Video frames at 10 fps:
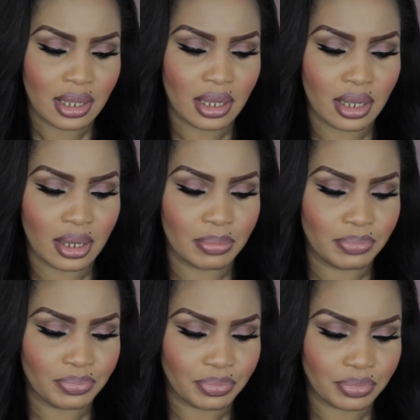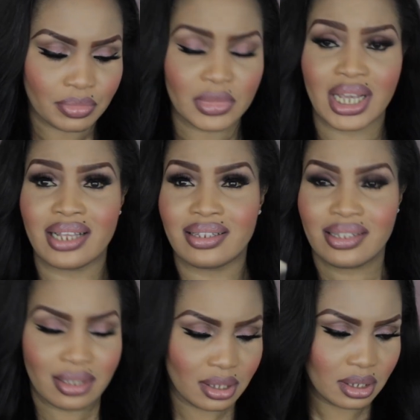And
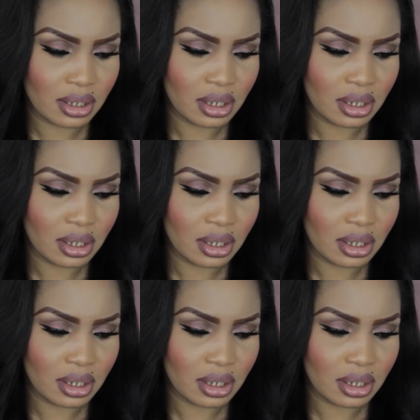this